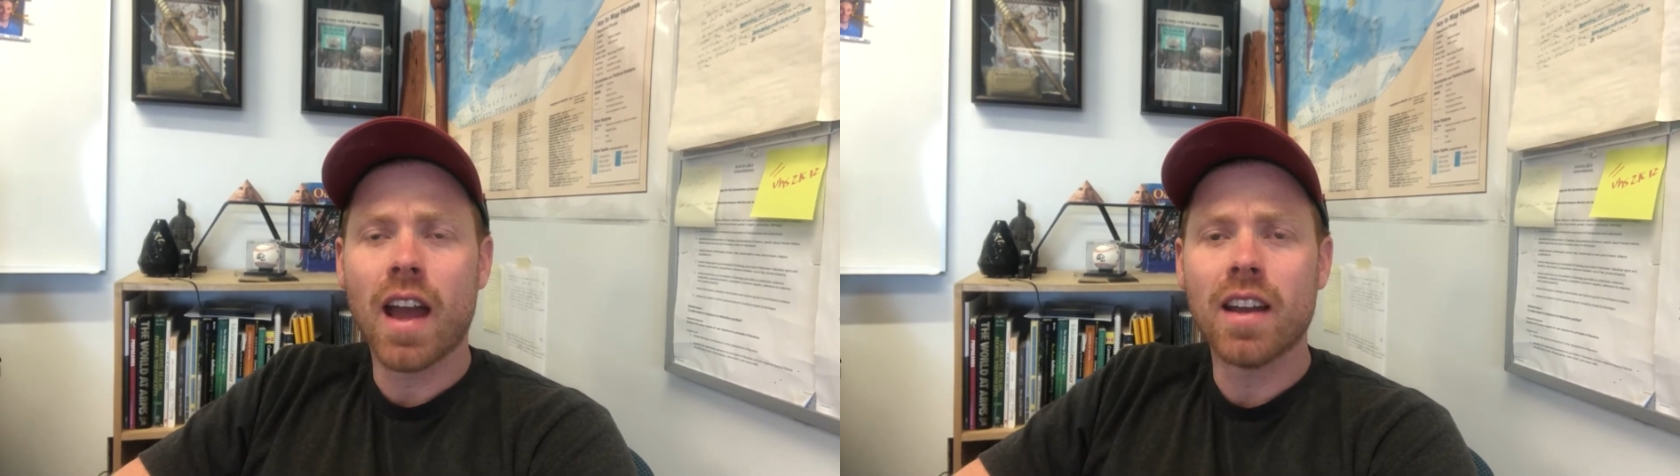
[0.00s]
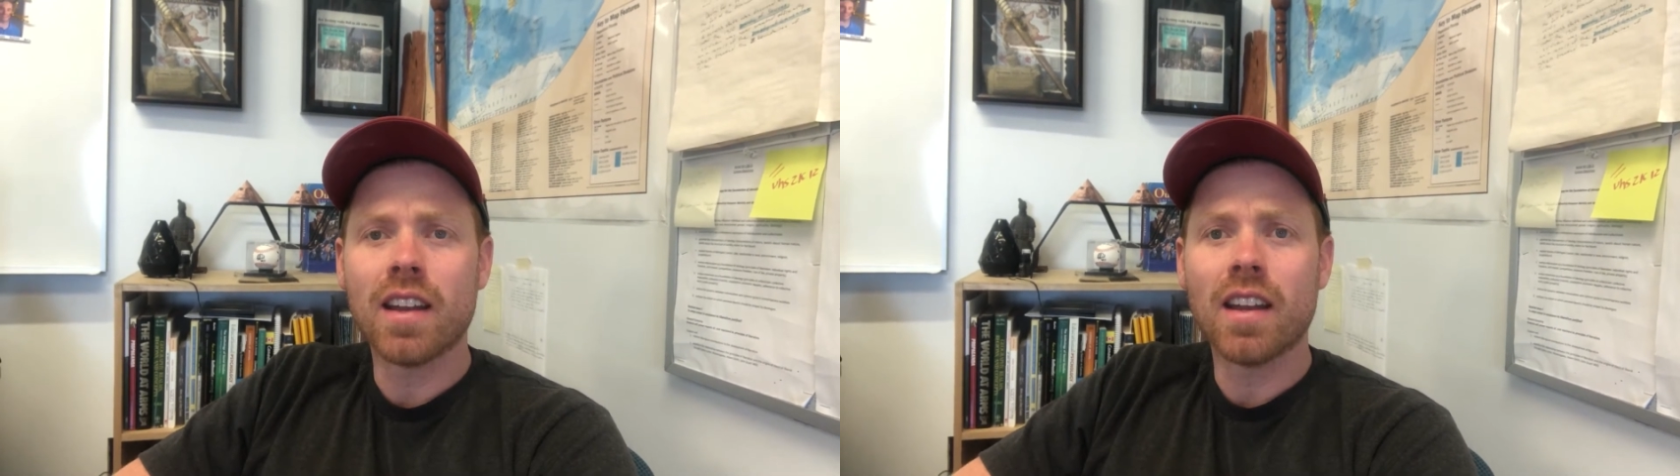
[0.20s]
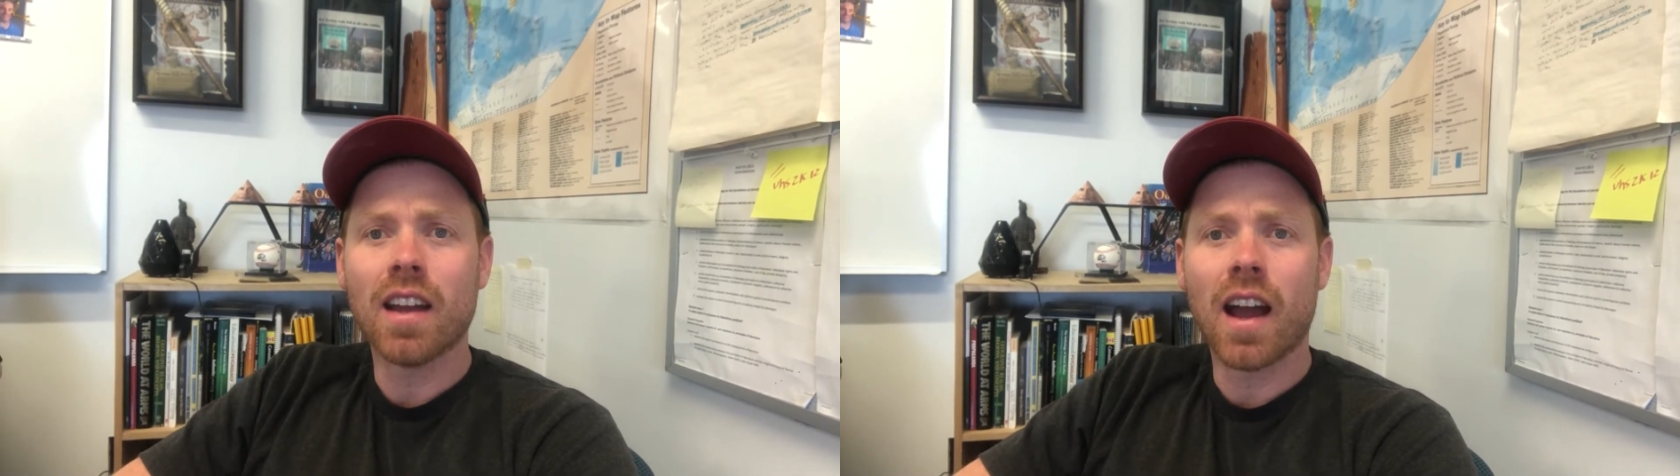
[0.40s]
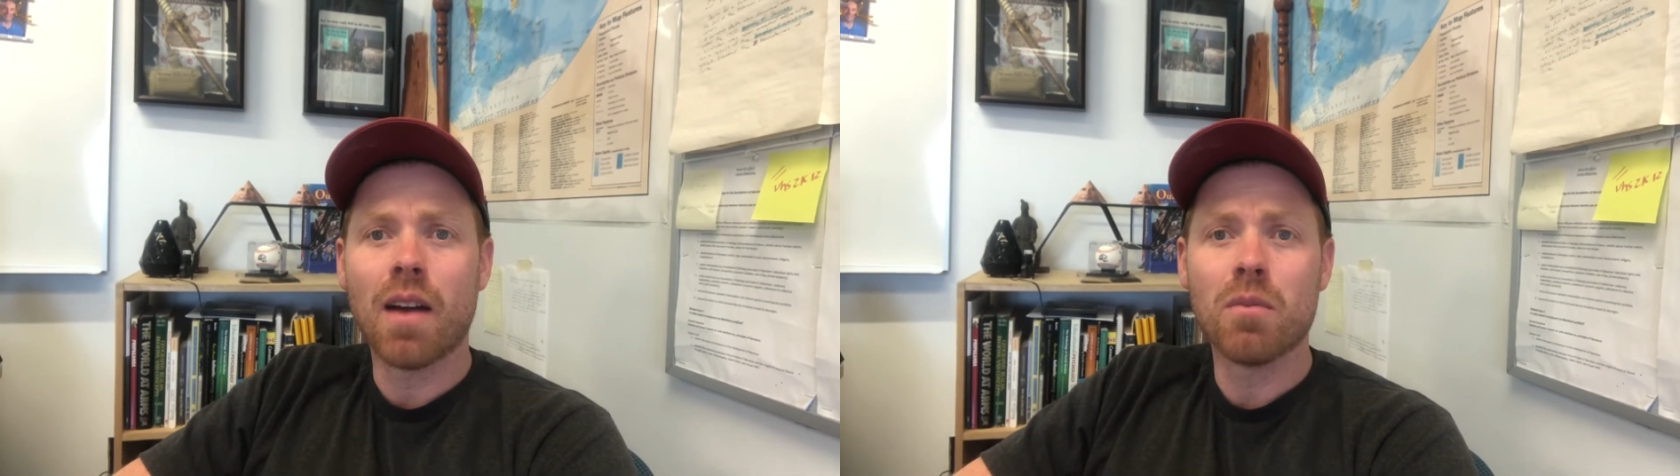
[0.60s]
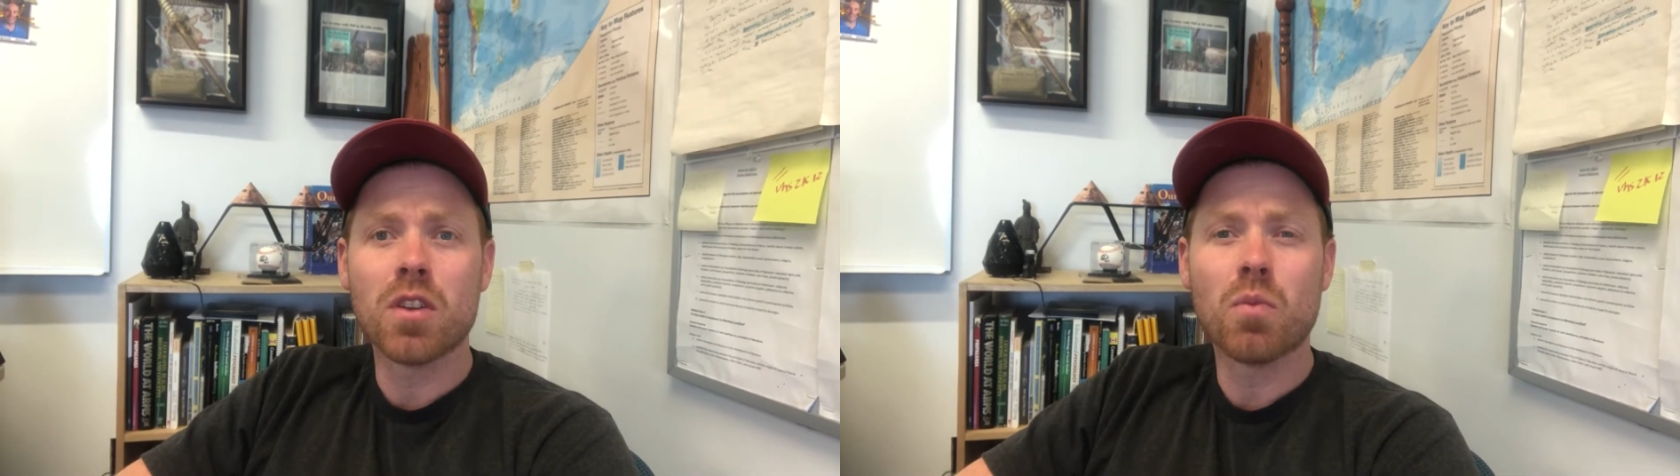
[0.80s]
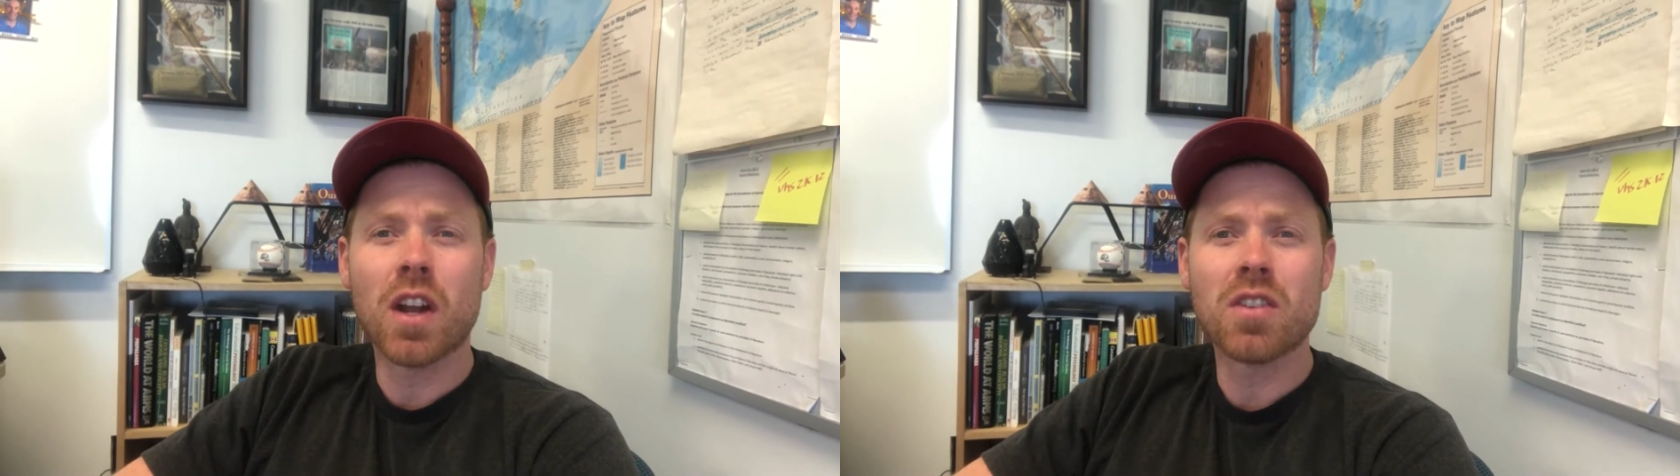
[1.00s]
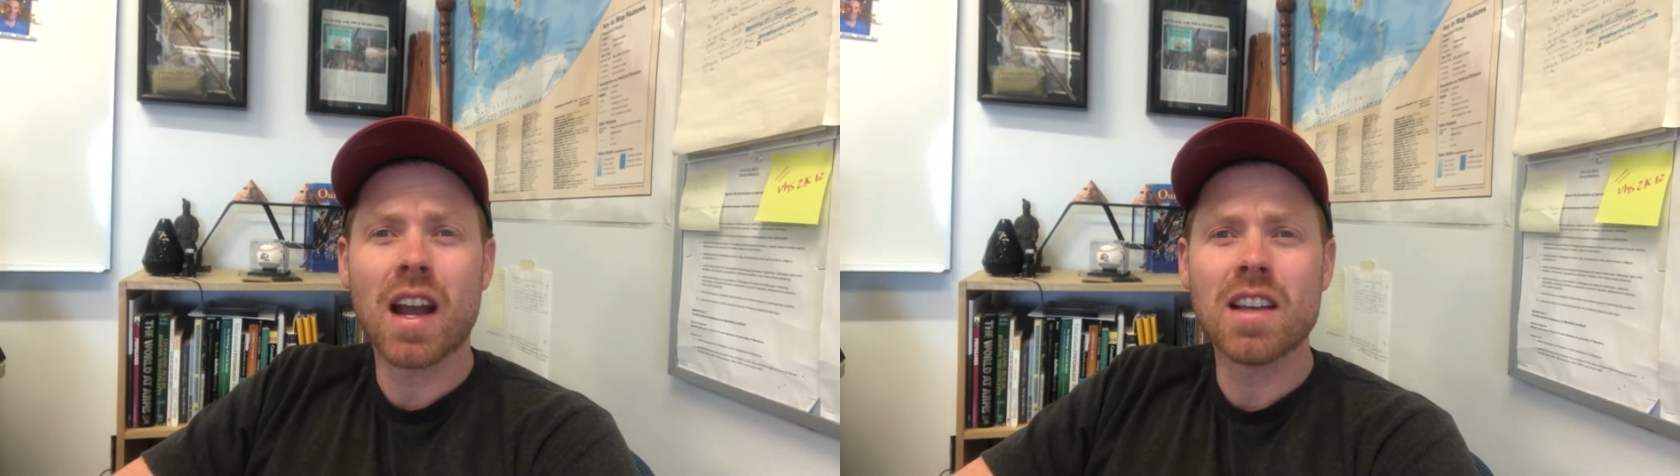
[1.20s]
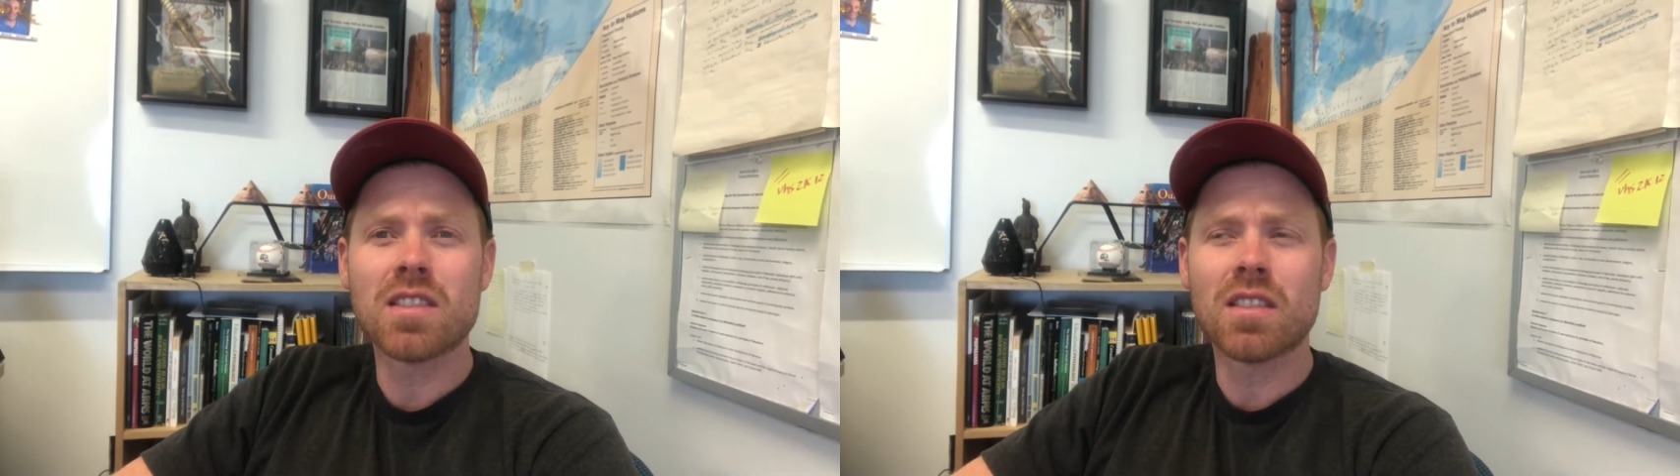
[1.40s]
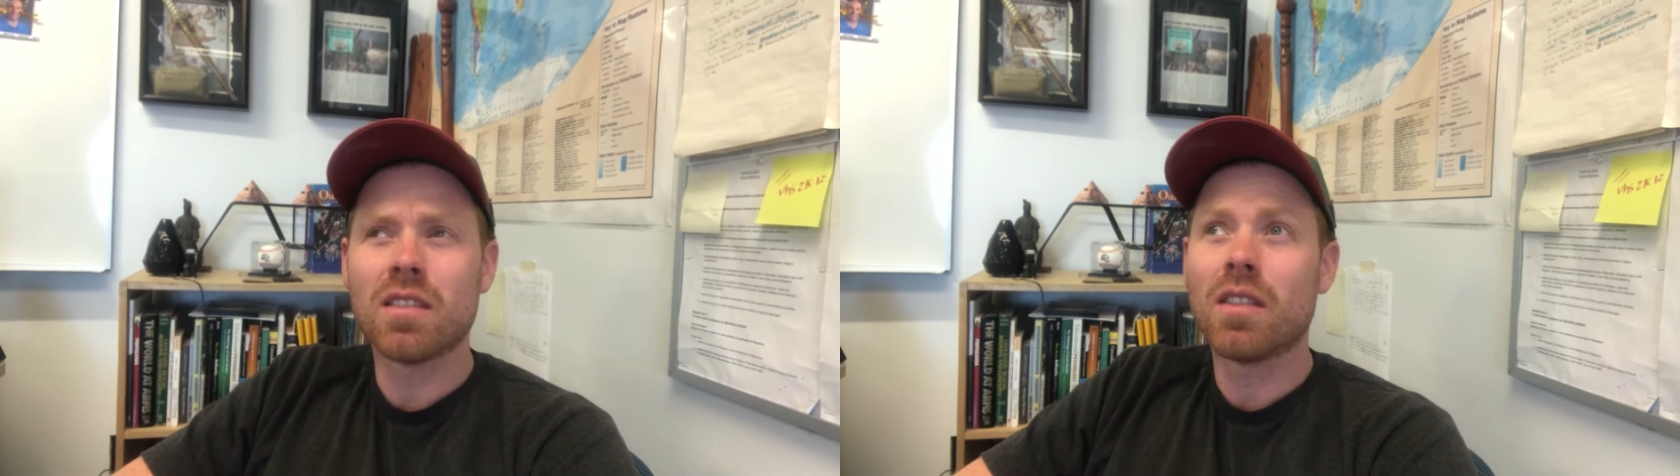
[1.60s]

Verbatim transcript: And um, when you guys,